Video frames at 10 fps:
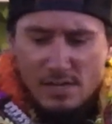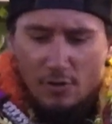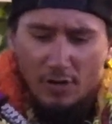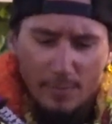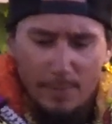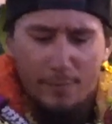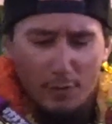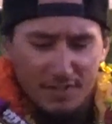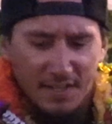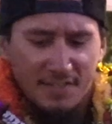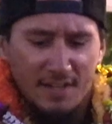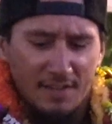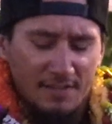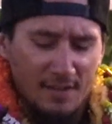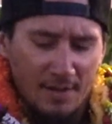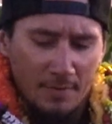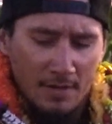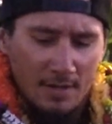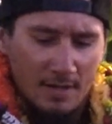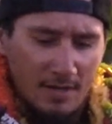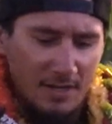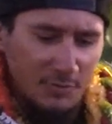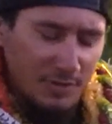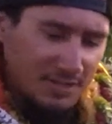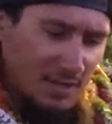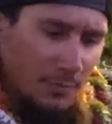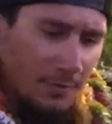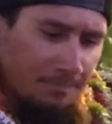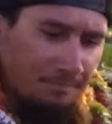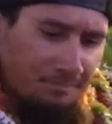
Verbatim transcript: Or a little bit before sunset at that time because we're in summer.